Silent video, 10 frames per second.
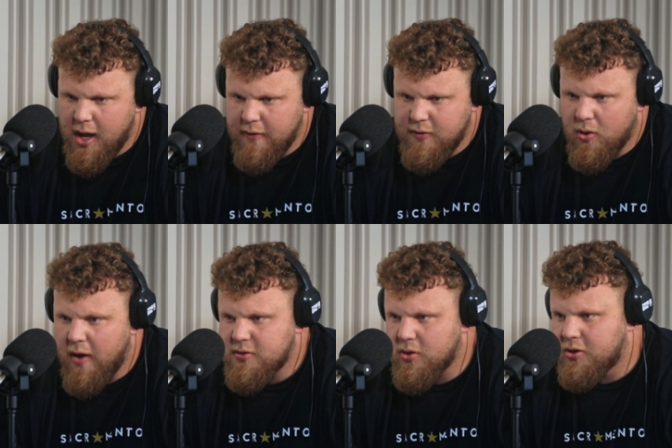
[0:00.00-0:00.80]
if you don't
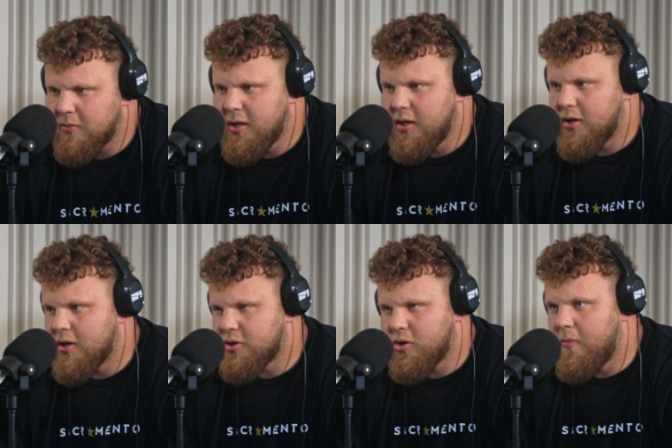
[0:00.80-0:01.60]
have social media and
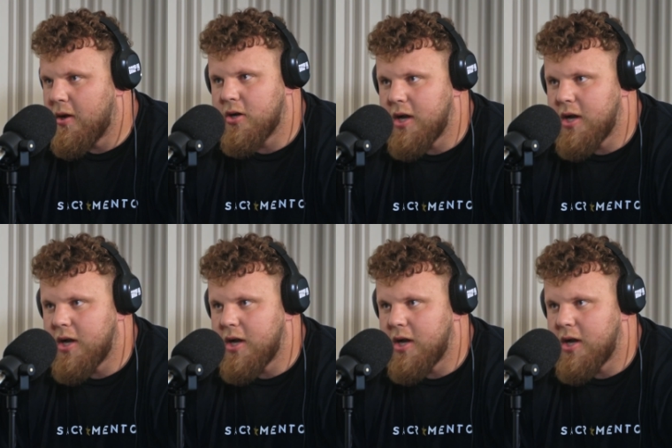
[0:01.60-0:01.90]
you're a strongman, you're